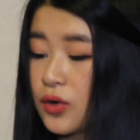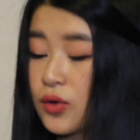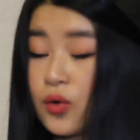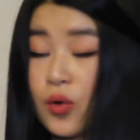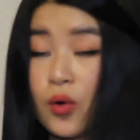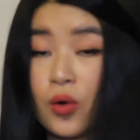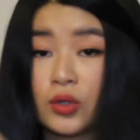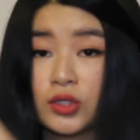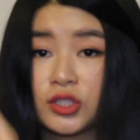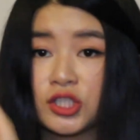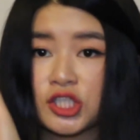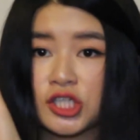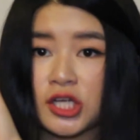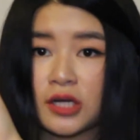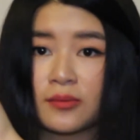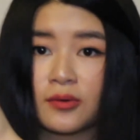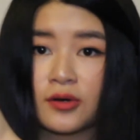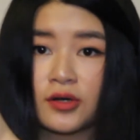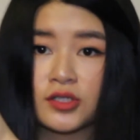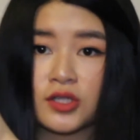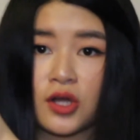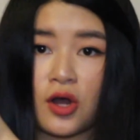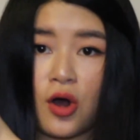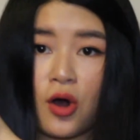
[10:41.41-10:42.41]
gold
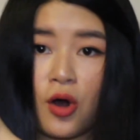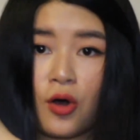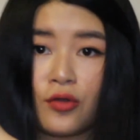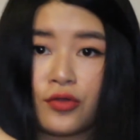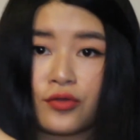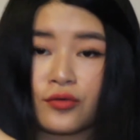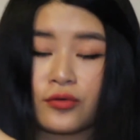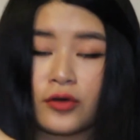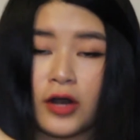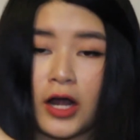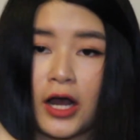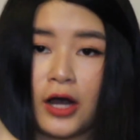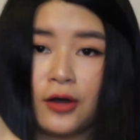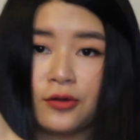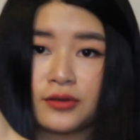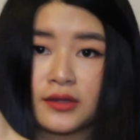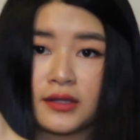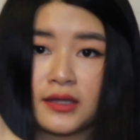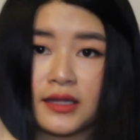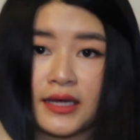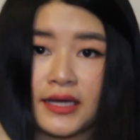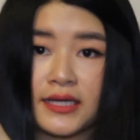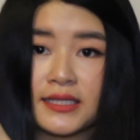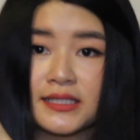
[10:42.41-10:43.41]
shimmers all
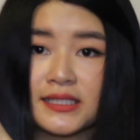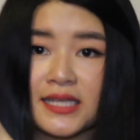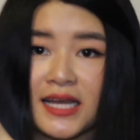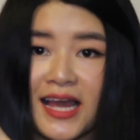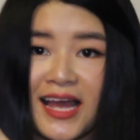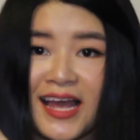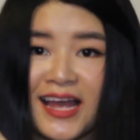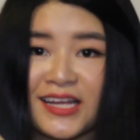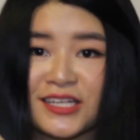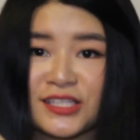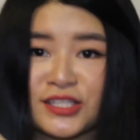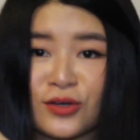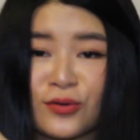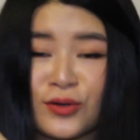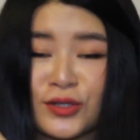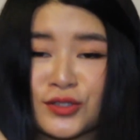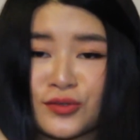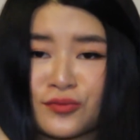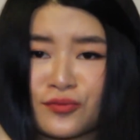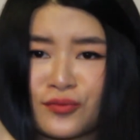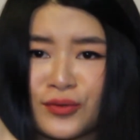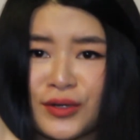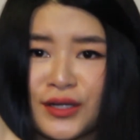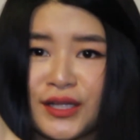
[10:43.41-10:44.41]
throughout this. So
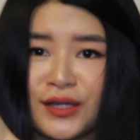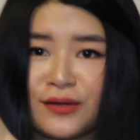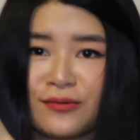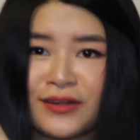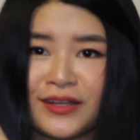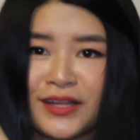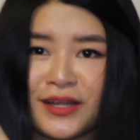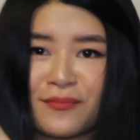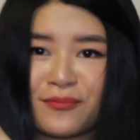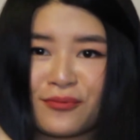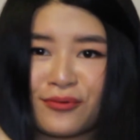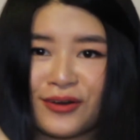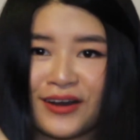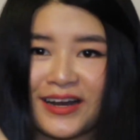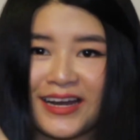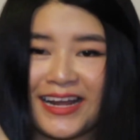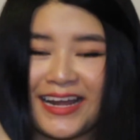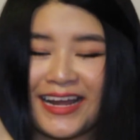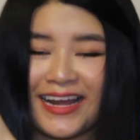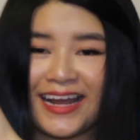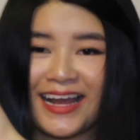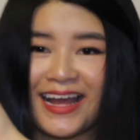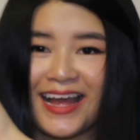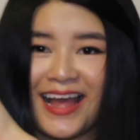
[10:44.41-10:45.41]
it's really, really
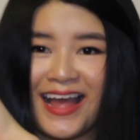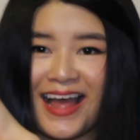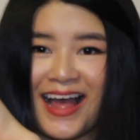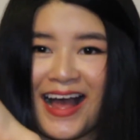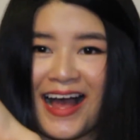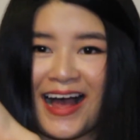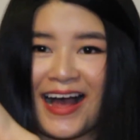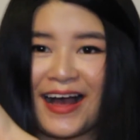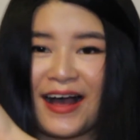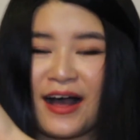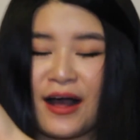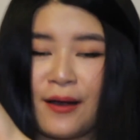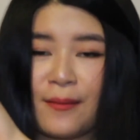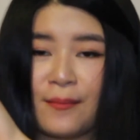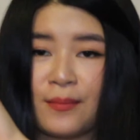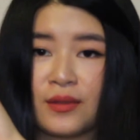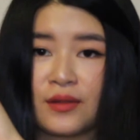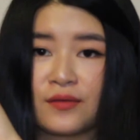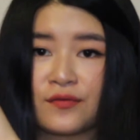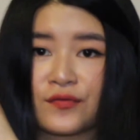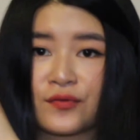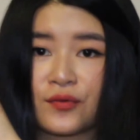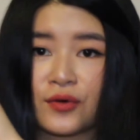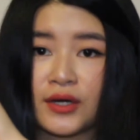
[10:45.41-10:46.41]
pretty
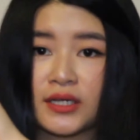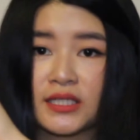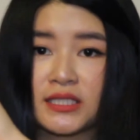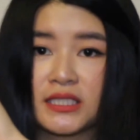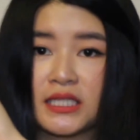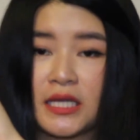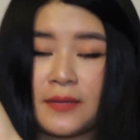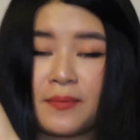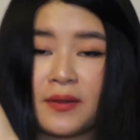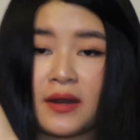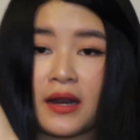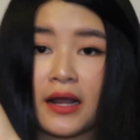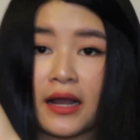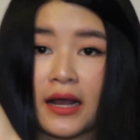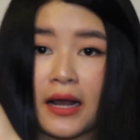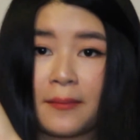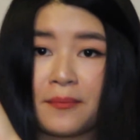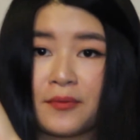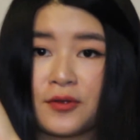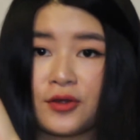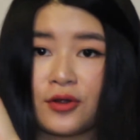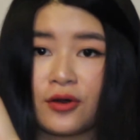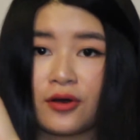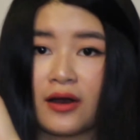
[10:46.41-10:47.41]
for deepening
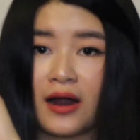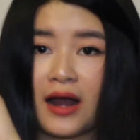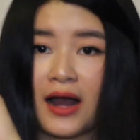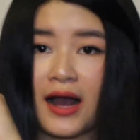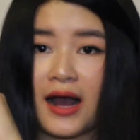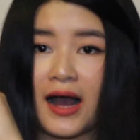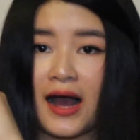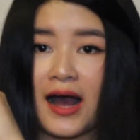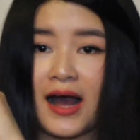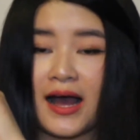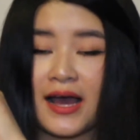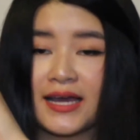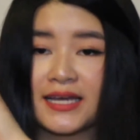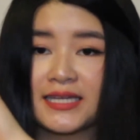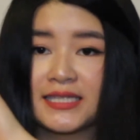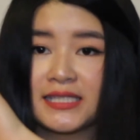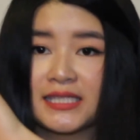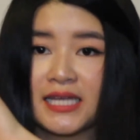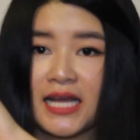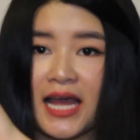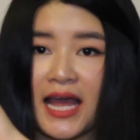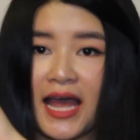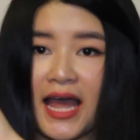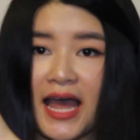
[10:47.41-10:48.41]
up your
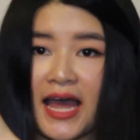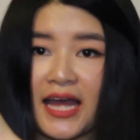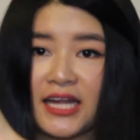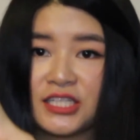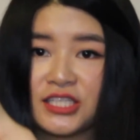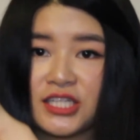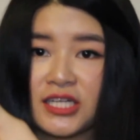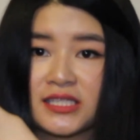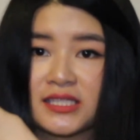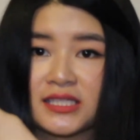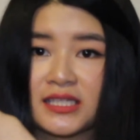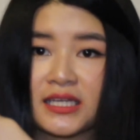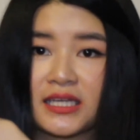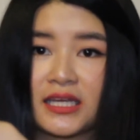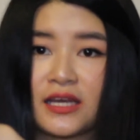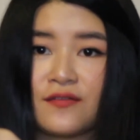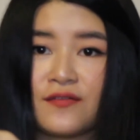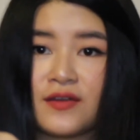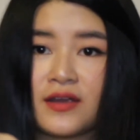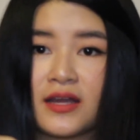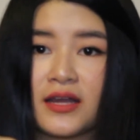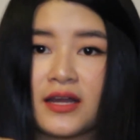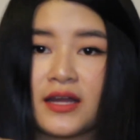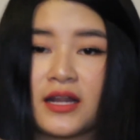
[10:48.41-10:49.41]
eyes and just
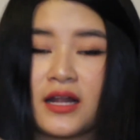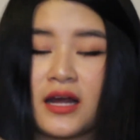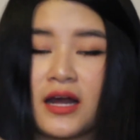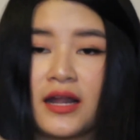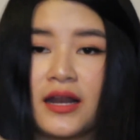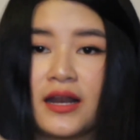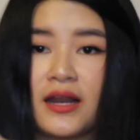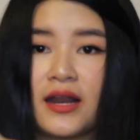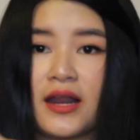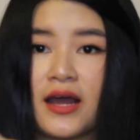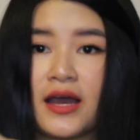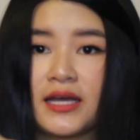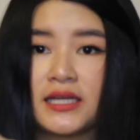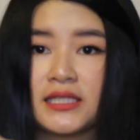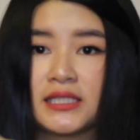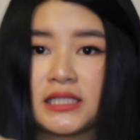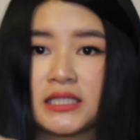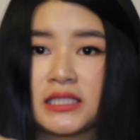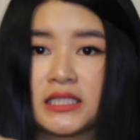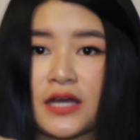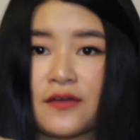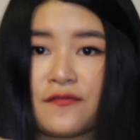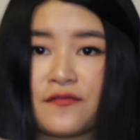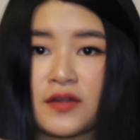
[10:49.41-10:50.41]
giving it a
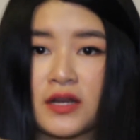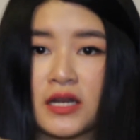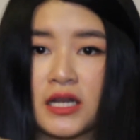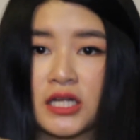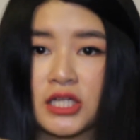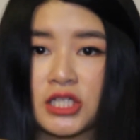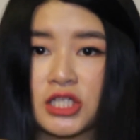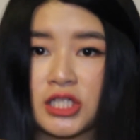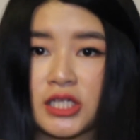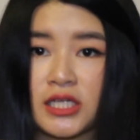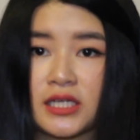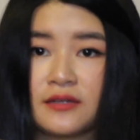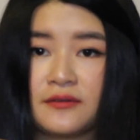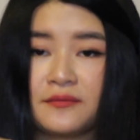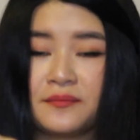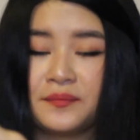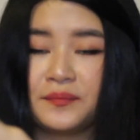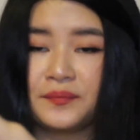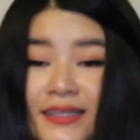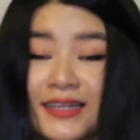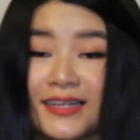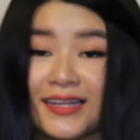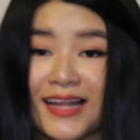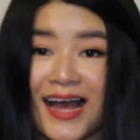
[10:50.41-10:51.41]
nice definition.
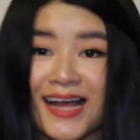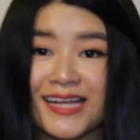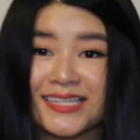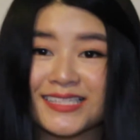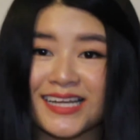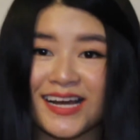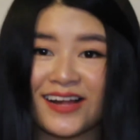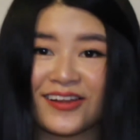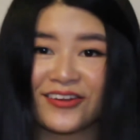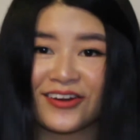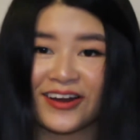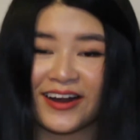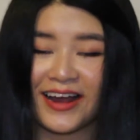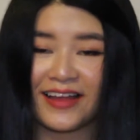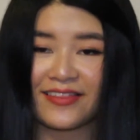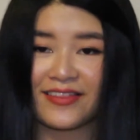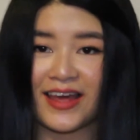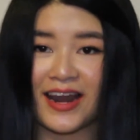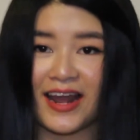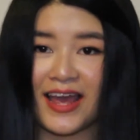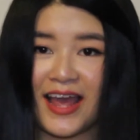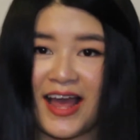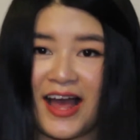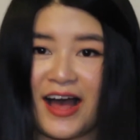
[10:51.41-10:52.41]
The last color
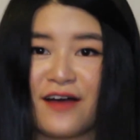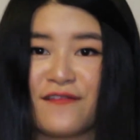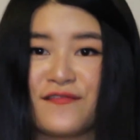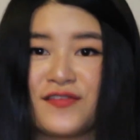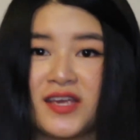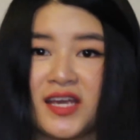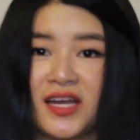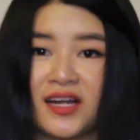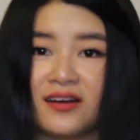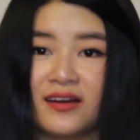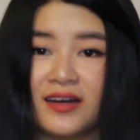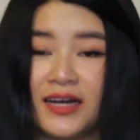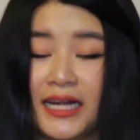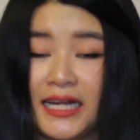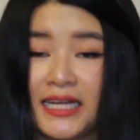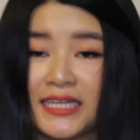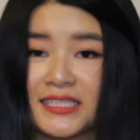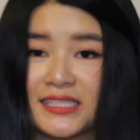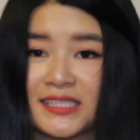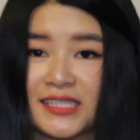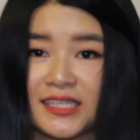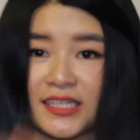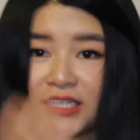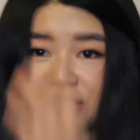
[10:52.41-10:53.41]
that I have here
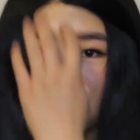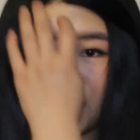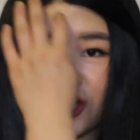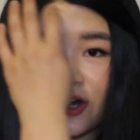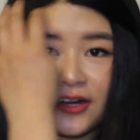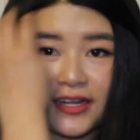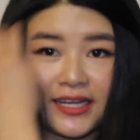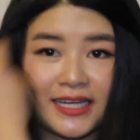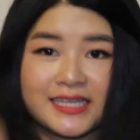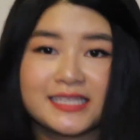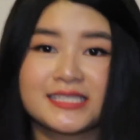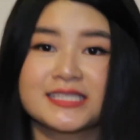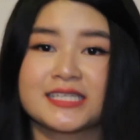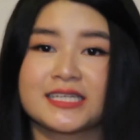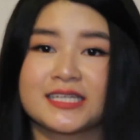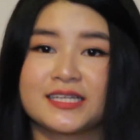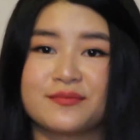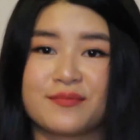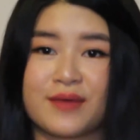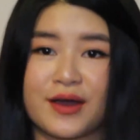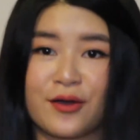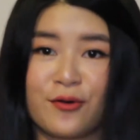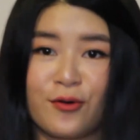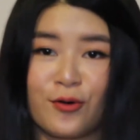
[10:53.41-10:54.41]
is the darkest
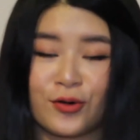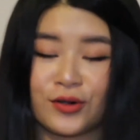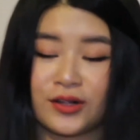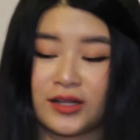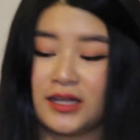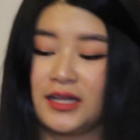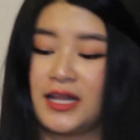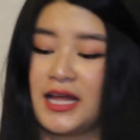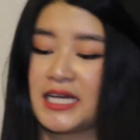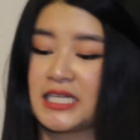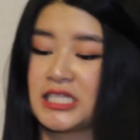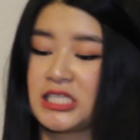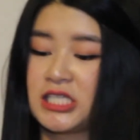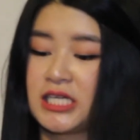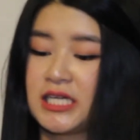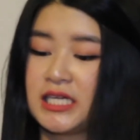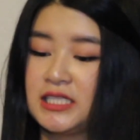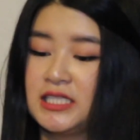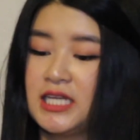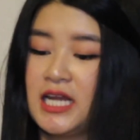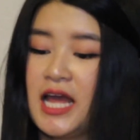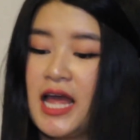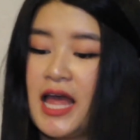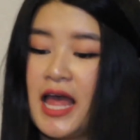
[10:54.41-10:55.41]
in my whole
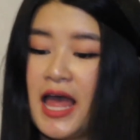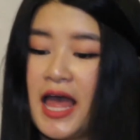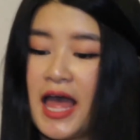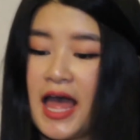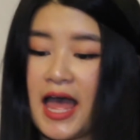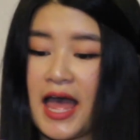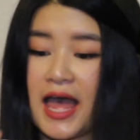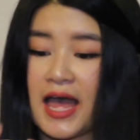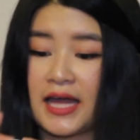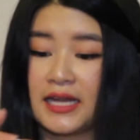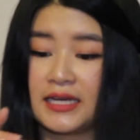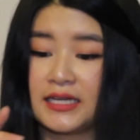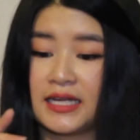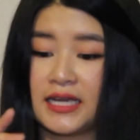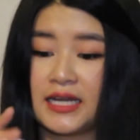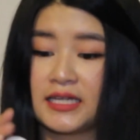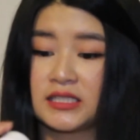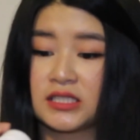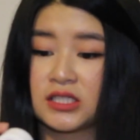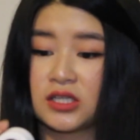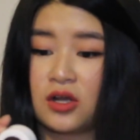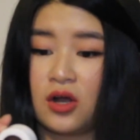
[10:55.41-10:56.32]
collection, and it's